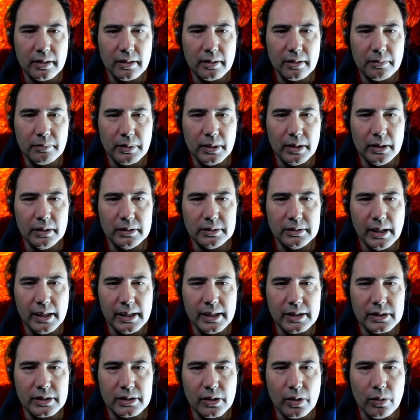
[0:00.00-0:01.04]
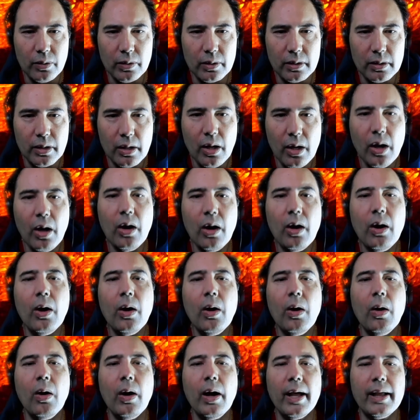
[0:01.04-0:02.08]
But it looks like it's going.
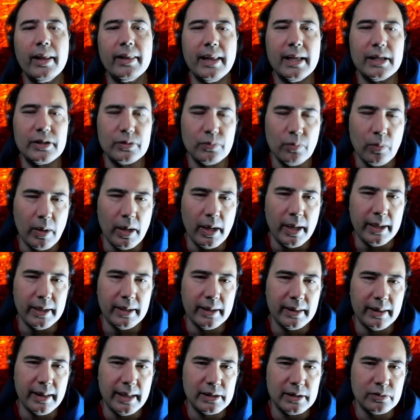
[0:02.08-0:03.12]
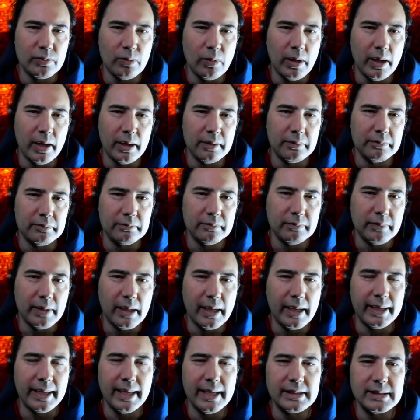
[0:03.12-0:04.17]
That's why. I
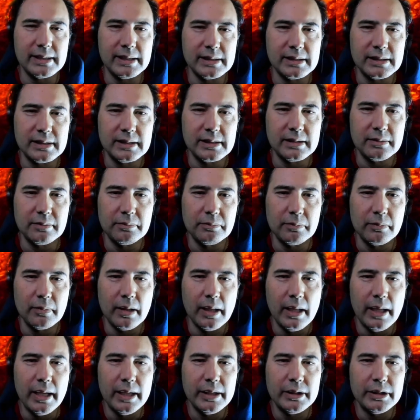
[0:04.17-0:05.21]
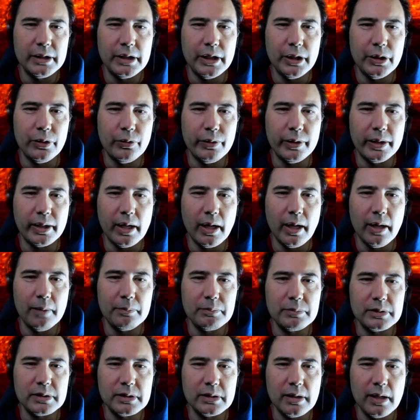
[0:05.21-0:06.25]
guess it's teetering
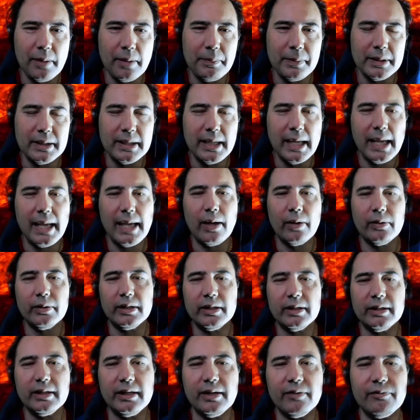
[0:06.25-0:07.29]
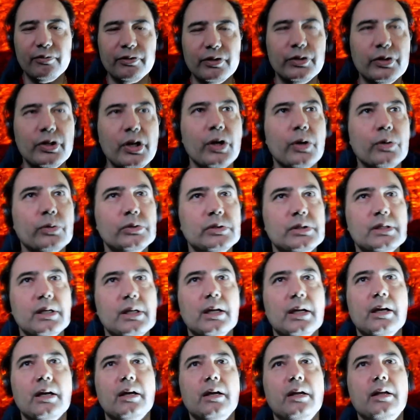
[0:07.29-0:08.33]
up and down, and if you don't,
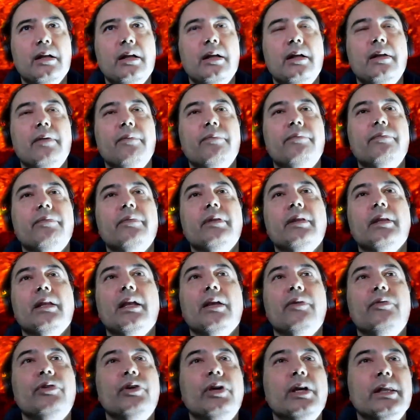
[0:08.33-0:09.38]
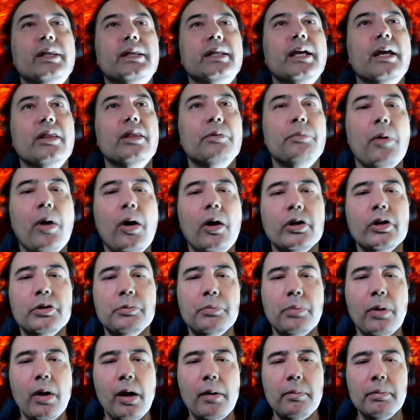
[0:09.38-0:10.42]
if you get the other ball,
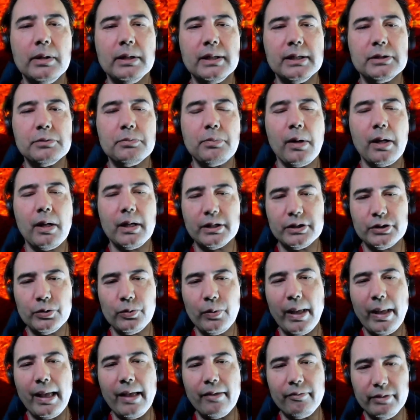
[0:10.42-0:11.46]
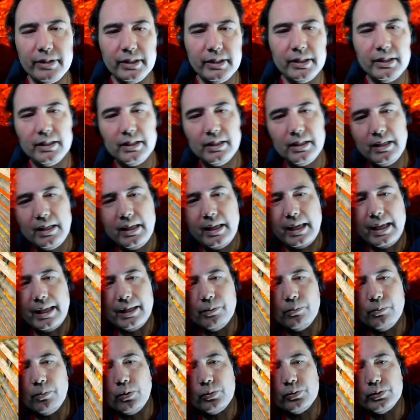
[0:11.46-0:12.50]
it's probably too heavy, and it
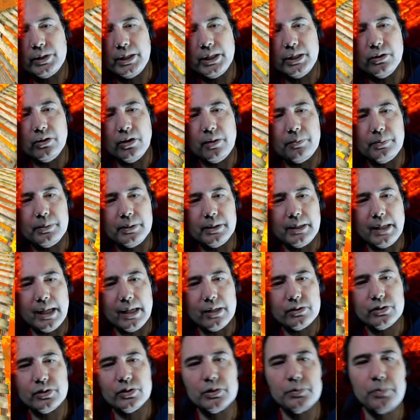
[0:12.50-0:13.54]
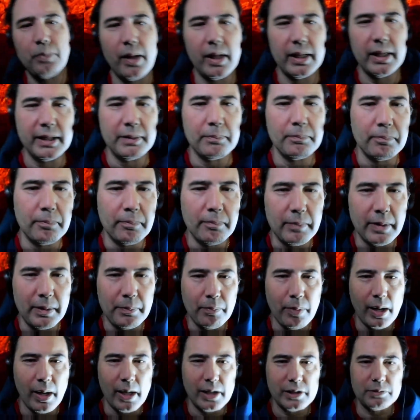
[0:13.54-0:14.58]
won't teeter up and down, so it's probably
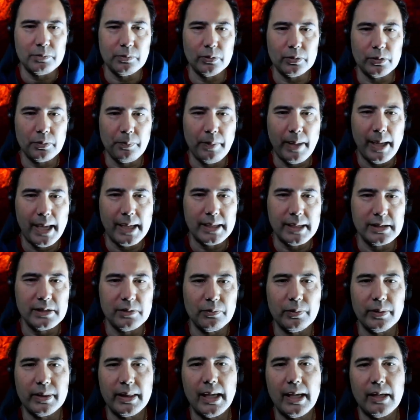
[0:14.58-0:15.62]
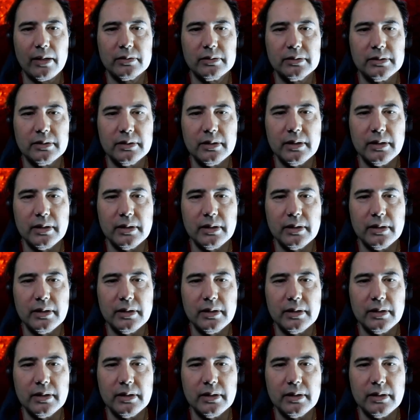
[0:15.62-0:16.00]
impossible to pass it without